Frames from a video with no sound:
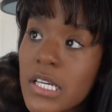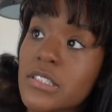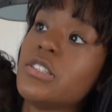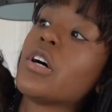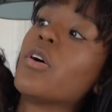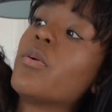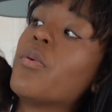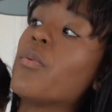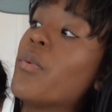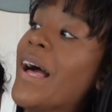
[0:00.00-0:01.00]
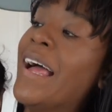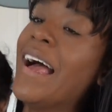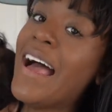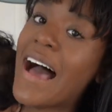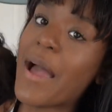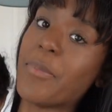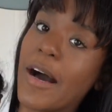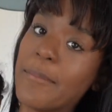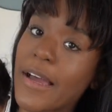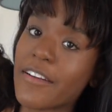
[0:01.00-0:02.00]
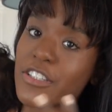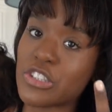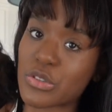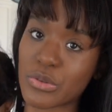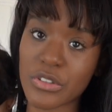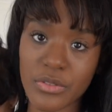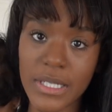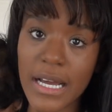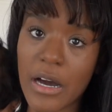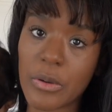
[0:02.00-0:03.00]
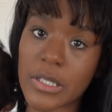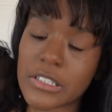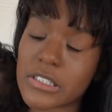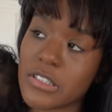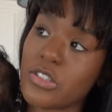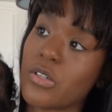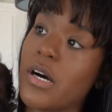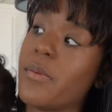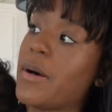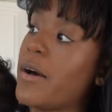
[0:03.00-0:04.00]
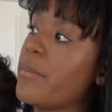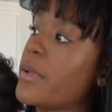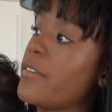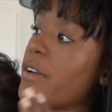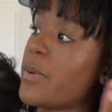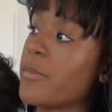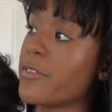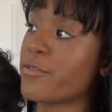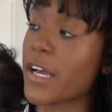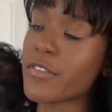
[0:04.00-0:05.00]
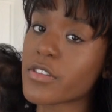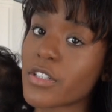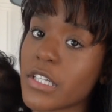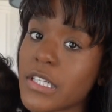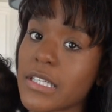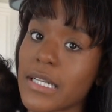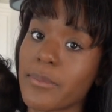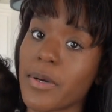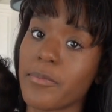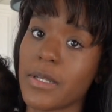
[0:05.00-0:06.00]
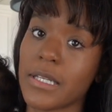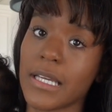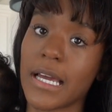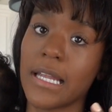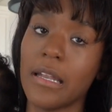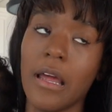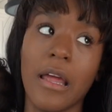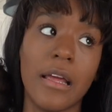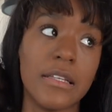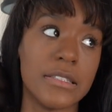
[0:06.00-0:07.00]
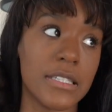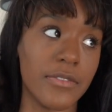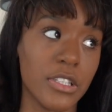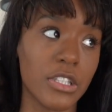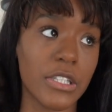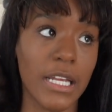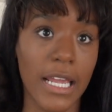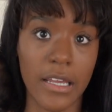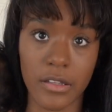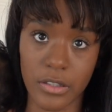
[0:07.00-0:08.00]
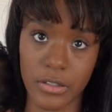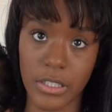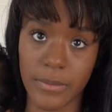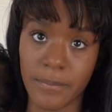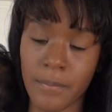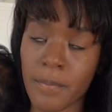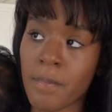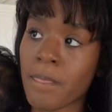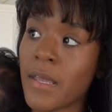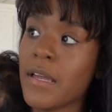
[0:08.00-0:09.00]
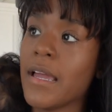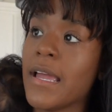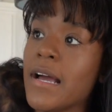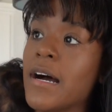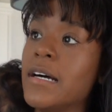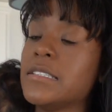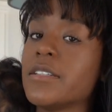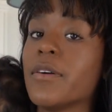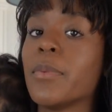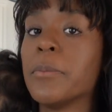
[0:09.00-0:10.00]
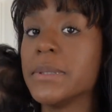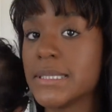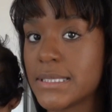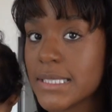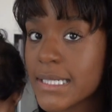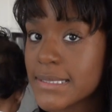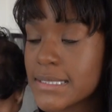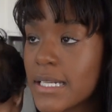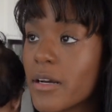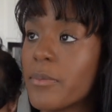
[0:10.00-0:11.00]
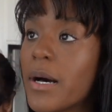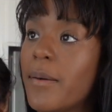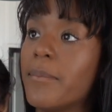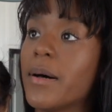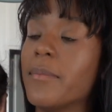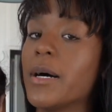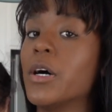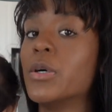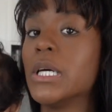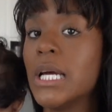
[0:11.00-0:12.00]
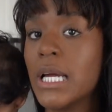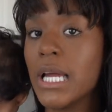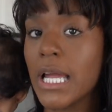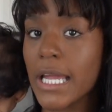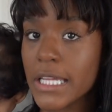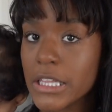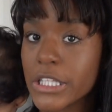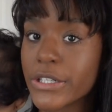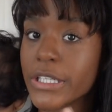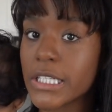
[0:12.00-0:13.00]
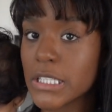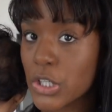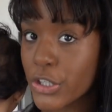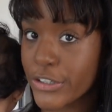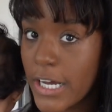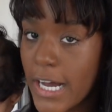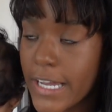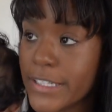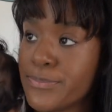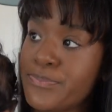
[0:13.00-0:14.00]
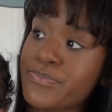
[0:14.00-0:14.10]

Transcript: So I pump every 2 to 3 hours. So I'll pump, if I pump at 5:30, then I'm pumping again 7:30, 8:30. And if I pump at 6, then I'll pump about 8:30 or 9.